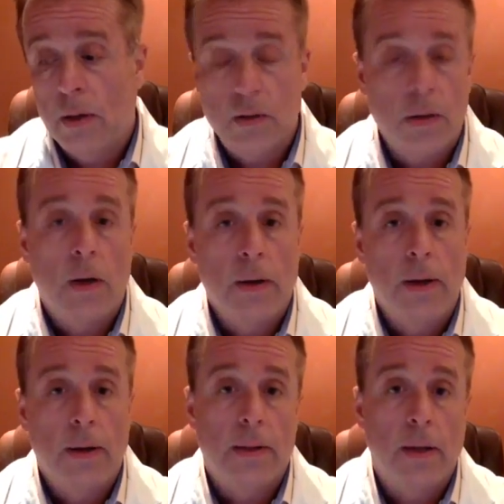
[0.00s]
it's hard
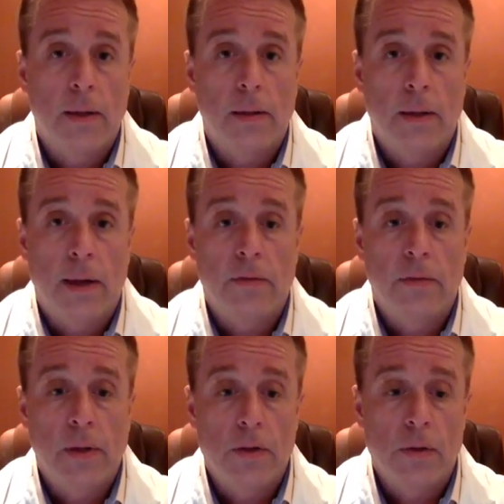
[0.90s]
not to get a lot of
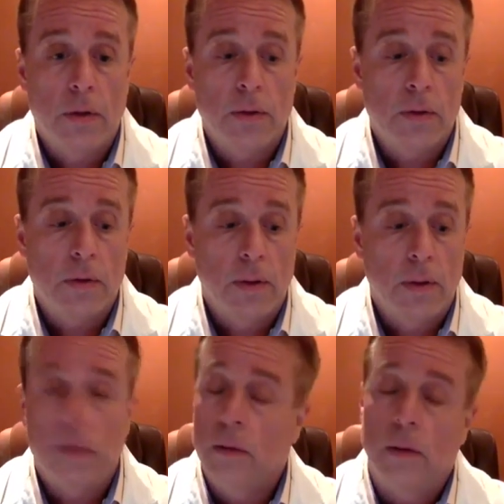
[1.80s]
interest,
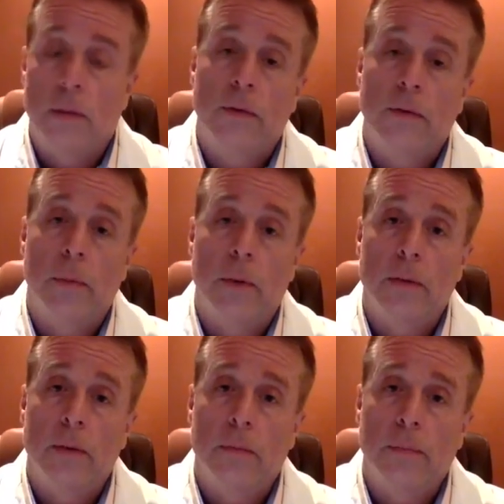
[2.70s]
from
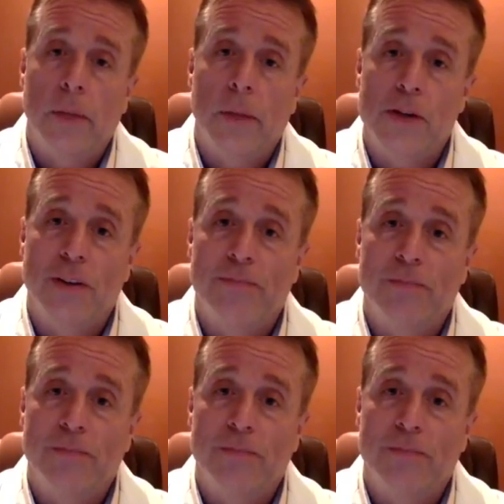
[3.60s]
a patient.